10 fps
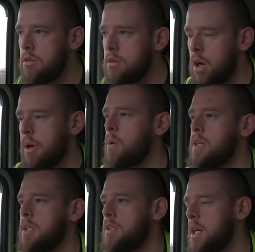not my
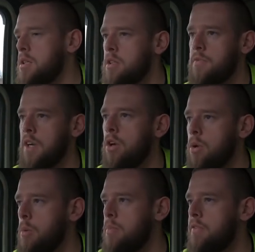questions and answers video, the
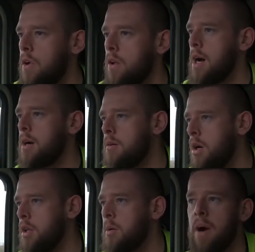one before
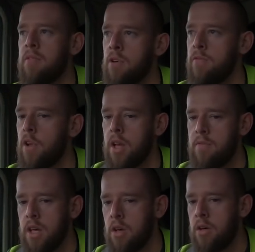that, the ban from vlogging
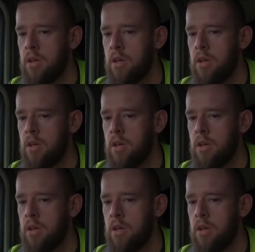video.